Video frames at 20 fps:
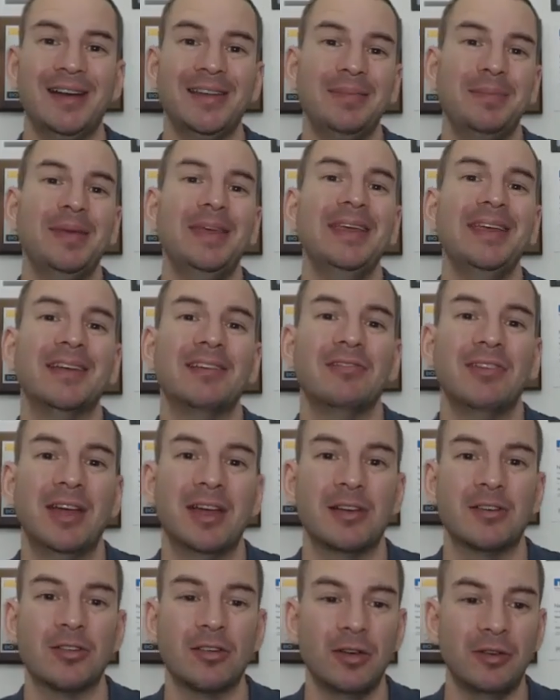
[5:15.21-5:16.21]
IP
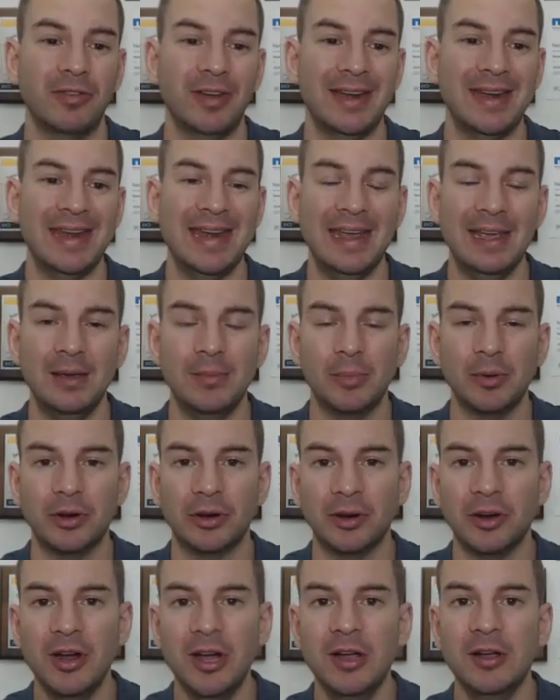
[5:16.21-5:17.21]
address of a
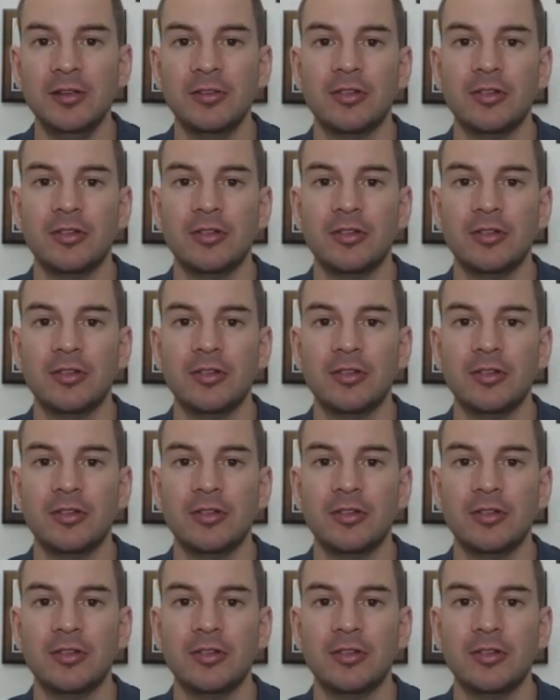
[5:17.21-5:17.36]
neighbor